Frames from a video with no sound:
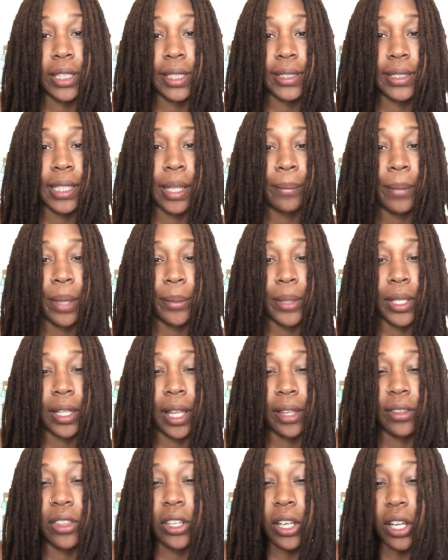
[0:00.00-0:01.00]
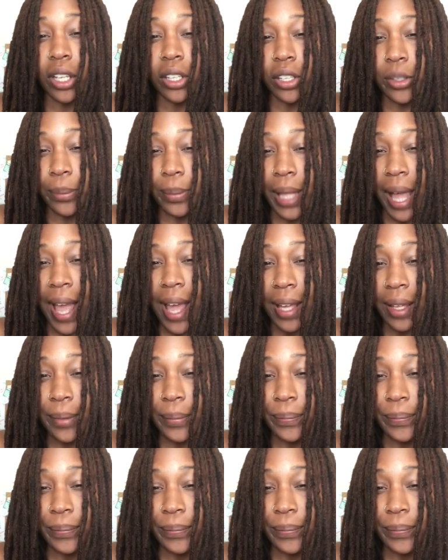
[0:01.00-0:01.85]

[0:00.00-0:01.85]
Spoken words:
except maybe like the color black